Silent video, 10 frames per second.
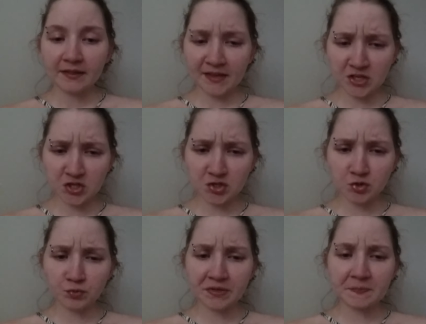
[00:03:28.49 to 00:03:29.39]
that
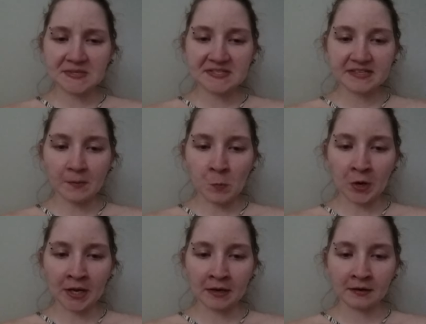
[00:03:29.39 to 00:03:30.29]
you would be
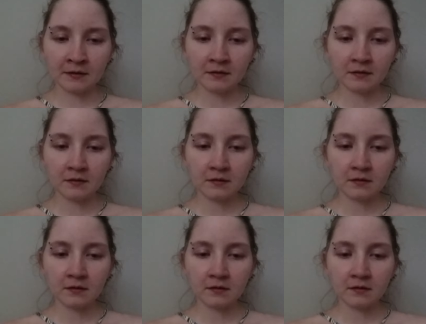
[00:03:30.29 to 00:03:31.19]
someone
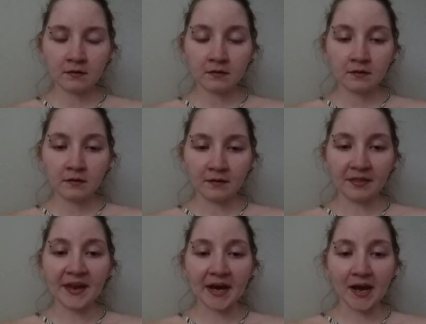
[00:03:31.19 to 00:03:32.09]

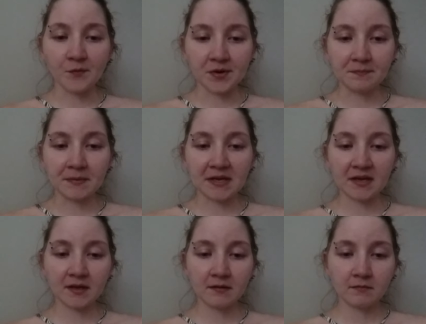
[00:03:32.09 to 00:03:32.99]
that I would
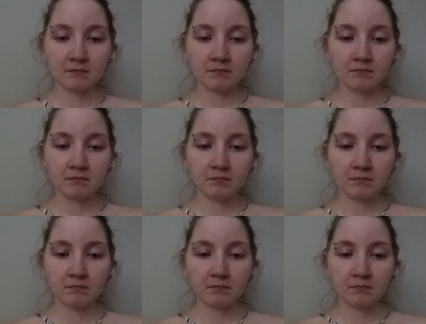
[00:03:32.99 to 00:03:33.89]
be
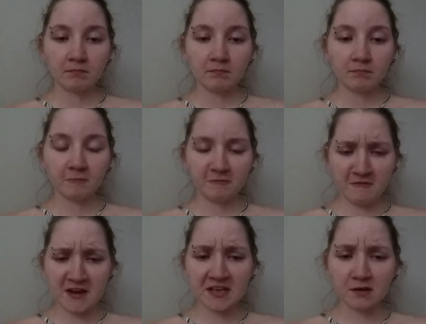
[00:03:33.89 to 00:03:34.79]

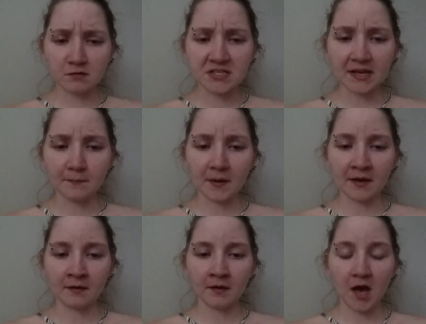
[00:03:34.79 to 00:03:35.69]

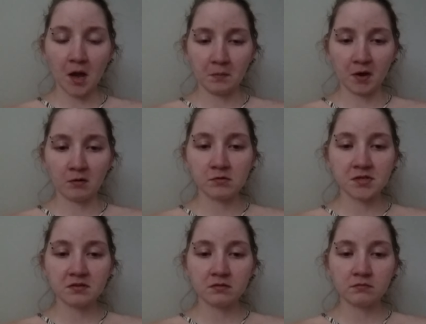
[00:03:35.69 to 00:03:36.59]
videotaping about,
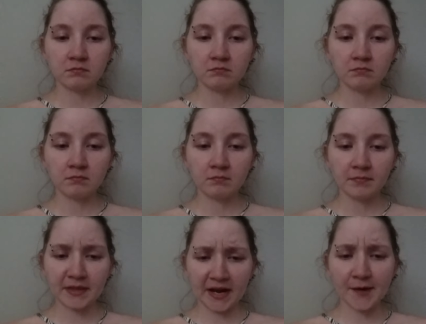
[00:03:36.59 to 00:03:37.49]

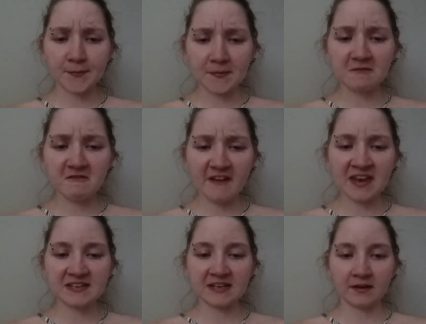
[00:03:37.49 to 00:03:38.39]
that I would be
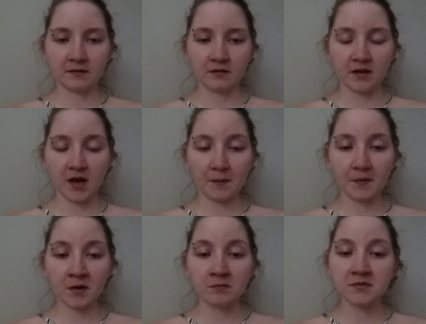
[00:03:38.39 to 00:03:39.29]
venting
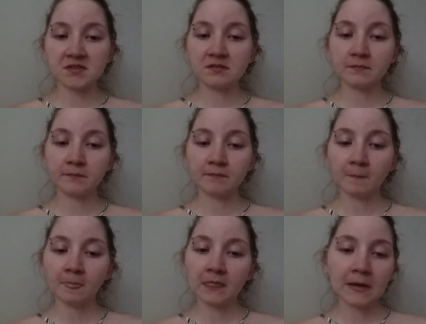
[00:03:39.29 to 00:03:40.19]
about,
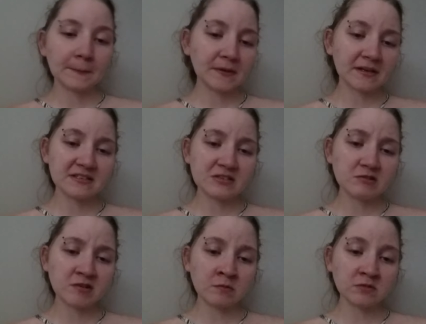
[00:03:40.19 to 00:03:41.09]
because
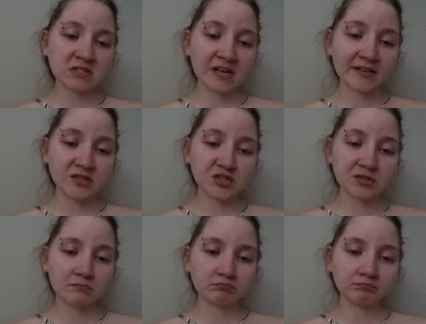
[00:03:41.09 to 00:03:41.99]
you don't judge.